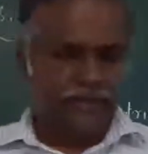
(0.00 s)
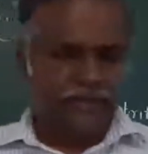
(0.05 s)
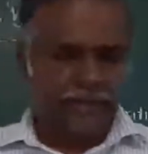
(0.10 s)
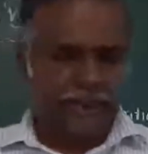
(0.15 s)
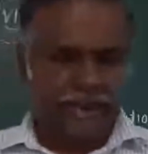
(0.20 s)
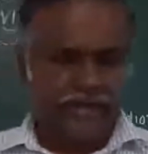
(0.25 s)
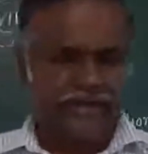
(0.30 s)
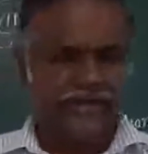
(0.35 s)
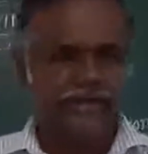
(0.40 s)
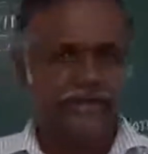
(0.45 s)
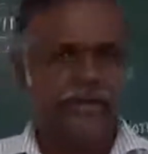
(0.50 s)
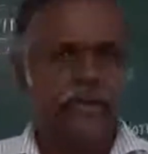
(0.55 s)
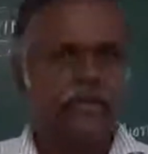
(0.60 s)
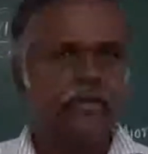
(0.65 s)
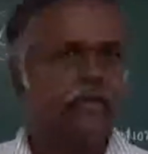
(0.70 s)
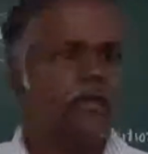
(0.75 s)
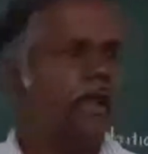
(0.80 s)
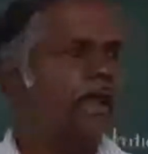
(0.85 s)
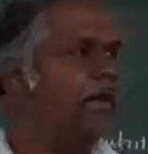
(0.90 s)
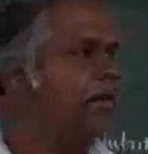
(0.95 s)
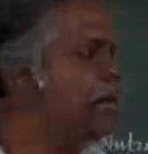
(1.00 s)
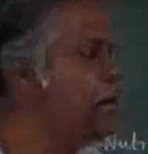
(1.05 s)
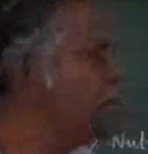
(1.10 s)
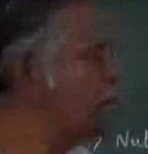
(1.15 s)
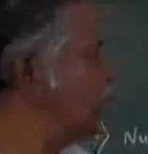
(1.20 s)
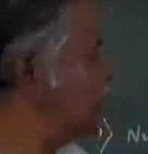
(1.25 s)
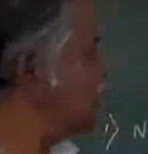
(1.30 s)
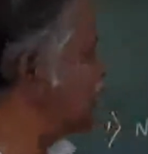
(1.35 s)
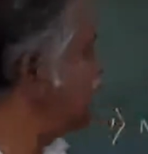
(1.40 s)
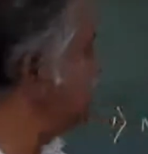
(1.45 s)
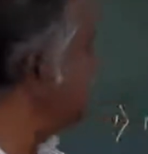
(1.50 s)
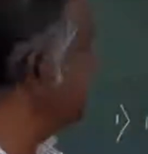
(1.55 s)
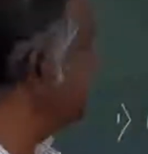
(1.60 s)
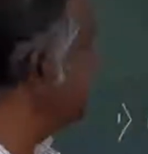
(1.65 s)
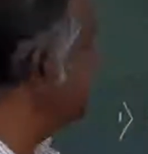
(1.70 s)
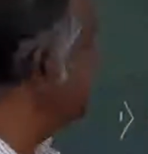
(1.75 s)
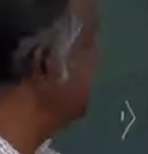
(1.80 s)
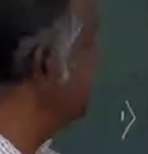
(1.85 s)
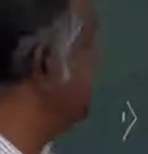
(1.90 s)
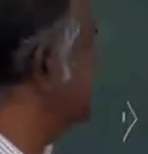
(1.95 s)
Next, why
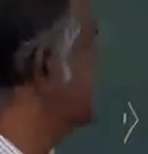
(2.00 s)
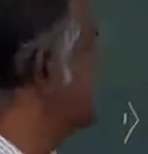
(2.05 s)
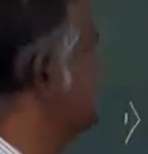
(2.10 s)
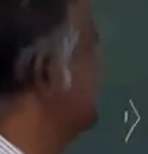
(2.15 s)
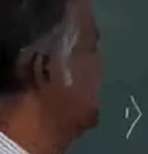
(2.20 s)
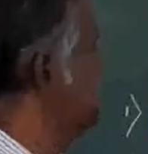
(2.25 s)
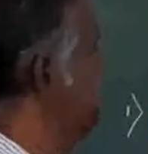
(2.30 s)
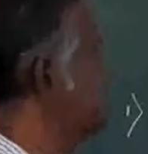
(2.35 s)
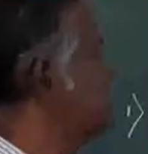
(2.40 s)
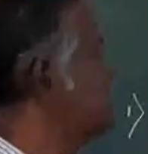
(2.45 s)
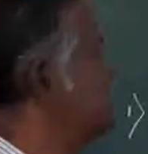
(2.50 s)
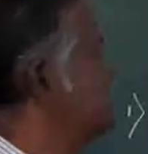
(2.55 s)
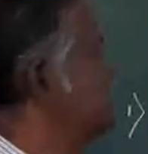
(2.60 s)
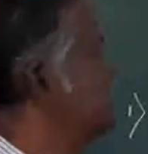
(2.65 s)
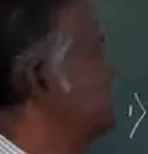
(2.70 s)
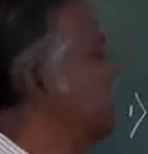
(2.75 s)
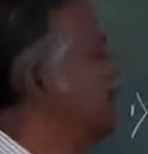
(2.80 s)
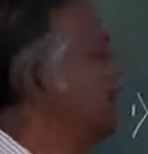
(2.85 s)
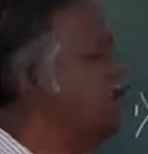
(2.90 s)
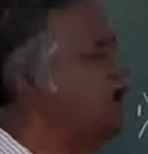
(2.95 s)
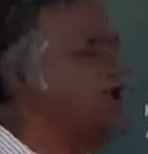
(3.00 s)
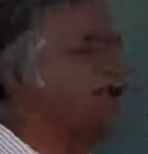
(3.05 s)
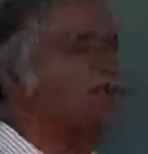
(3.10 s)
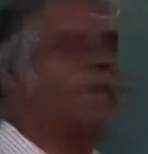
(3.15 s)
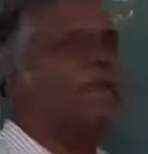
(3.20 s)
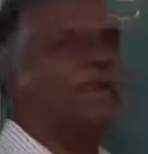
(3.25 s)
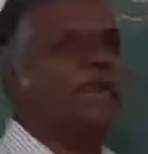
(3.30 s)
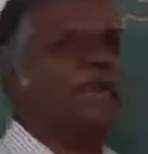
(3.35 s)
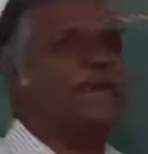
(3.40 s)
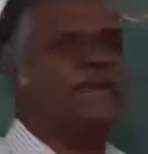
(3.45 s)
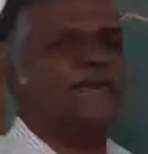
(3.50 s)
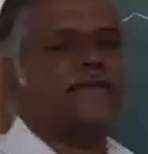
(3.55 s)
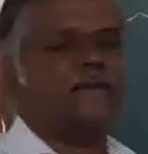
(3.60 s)
photosynthesis does not take place